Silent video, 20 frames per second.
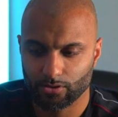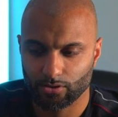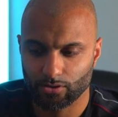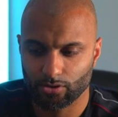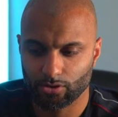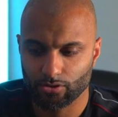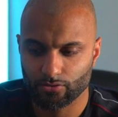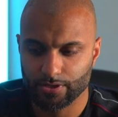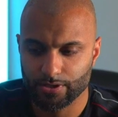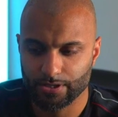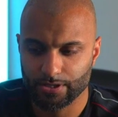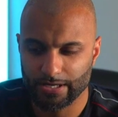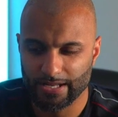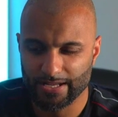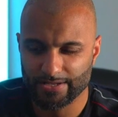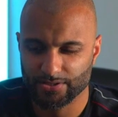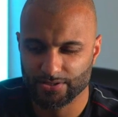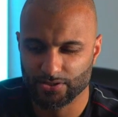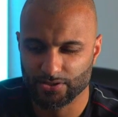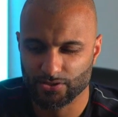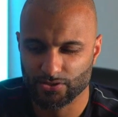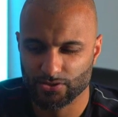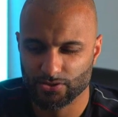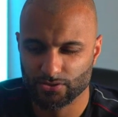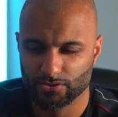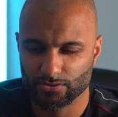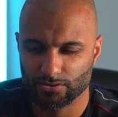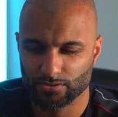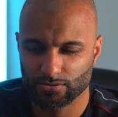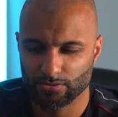Or in Leicester.
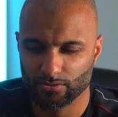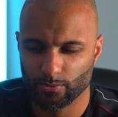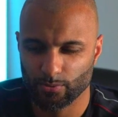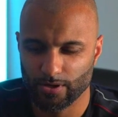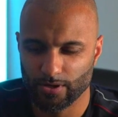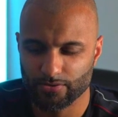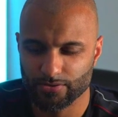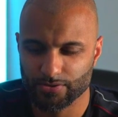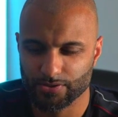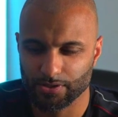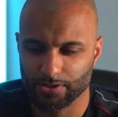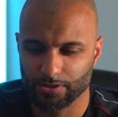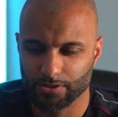No, where is it?